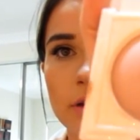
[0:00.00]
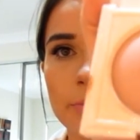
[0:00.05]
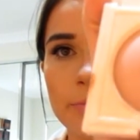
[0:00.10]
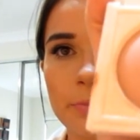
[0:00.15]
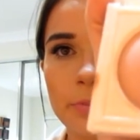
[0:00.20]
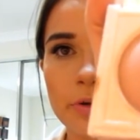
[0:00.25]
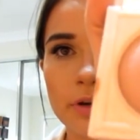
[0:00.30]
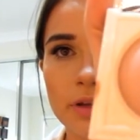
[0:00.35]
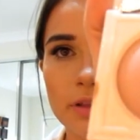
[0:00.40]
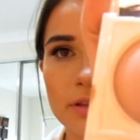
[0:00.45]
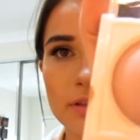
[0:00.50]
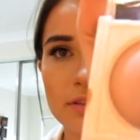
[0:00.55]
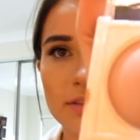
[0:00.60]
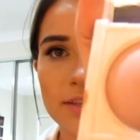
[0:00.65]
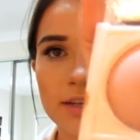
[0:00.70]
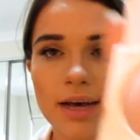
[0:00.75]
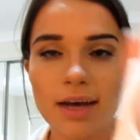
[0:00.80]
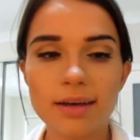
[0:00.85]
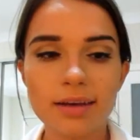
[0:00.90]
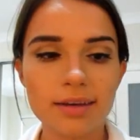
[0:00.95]
I'll put on this
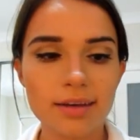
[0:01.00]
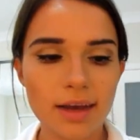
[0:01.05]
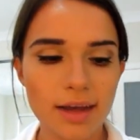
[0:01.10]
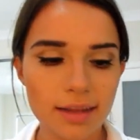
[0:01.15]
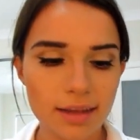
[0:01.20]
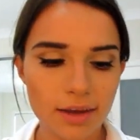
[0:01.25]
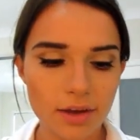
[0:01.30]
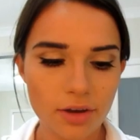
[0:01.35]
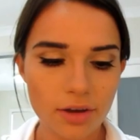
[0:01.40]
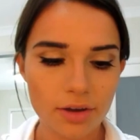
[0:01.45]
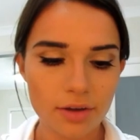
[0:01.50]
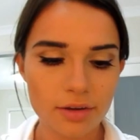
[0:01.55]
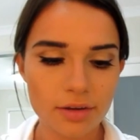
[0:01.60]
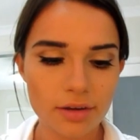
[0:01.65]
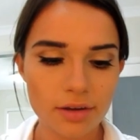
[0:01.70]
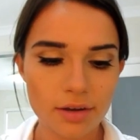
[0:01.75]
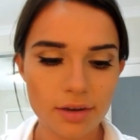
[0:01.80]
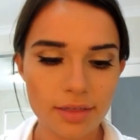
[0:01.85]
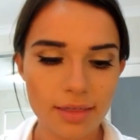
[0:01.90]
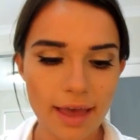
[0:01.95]
dark colour
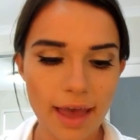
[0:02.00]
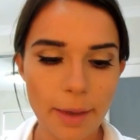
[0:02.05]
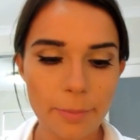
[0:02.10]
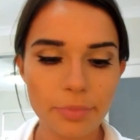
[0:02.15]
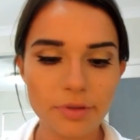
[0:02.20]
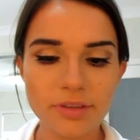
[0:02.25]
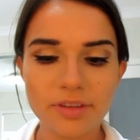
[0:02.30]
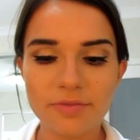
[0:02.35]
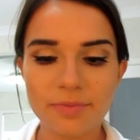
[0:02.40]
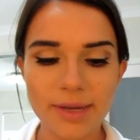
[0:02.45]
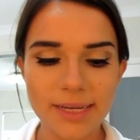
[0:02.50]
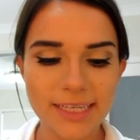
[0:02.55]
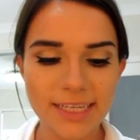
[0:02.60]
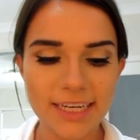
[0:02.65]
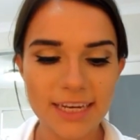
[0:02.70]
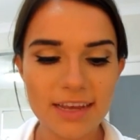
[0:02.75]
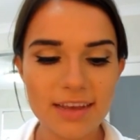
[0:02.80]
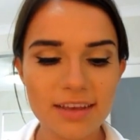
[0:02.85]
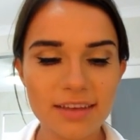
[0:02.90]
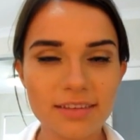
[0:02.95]
on the apples of my
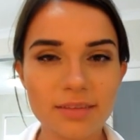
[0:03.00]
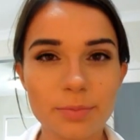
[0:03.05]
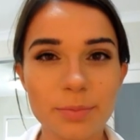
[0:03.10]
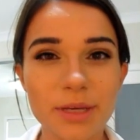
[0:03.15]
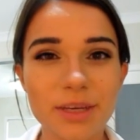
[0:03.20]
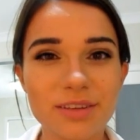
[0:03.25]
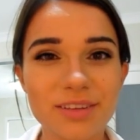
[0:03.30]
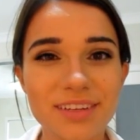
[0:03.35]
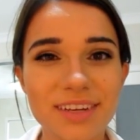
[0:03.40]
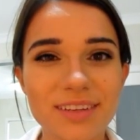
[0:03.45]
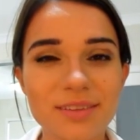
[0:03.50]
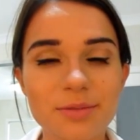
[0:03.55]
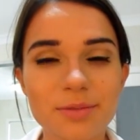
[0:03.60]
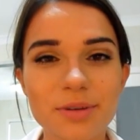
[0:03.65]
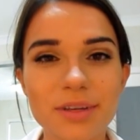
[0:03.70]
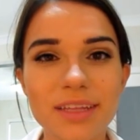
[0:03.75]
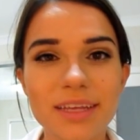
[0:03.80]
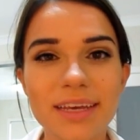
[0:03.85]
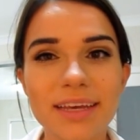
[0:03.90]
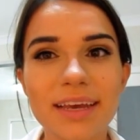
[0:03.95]
cheeks because she has
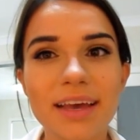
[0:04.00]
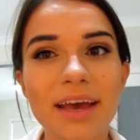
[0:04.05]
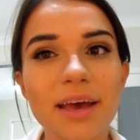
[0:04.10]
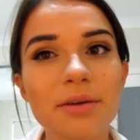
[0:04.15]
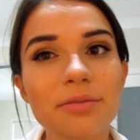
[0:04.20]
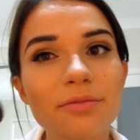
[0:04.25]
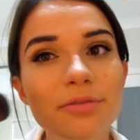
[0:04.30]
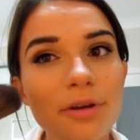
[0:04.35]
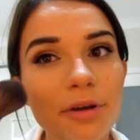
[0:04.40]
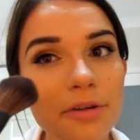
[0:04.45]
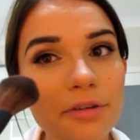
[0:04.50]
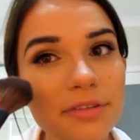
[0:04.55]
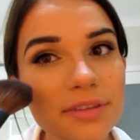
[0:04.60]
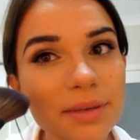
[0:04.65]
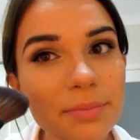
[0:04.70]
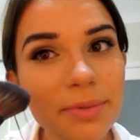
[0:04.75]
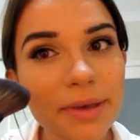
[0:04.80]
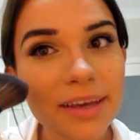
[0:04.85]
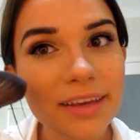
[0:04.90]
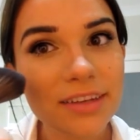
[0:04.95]
really
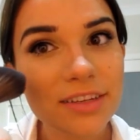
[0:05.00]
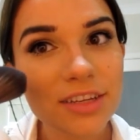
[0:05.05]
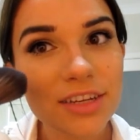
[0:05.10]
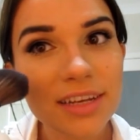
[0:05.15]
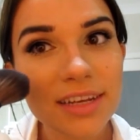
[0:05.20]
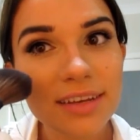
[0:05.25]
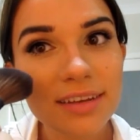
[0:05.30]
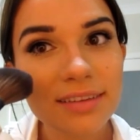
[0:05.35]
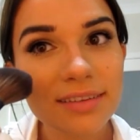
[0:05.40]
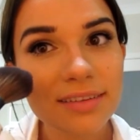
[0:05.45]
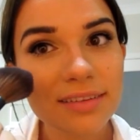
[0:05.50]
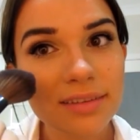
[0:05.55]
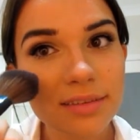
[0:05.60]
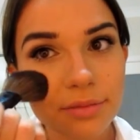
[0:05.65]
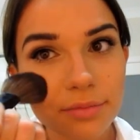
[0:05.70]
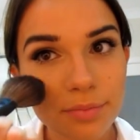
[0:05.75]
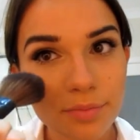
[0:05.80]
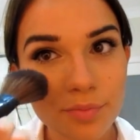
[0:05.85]
rosy pink cheeks.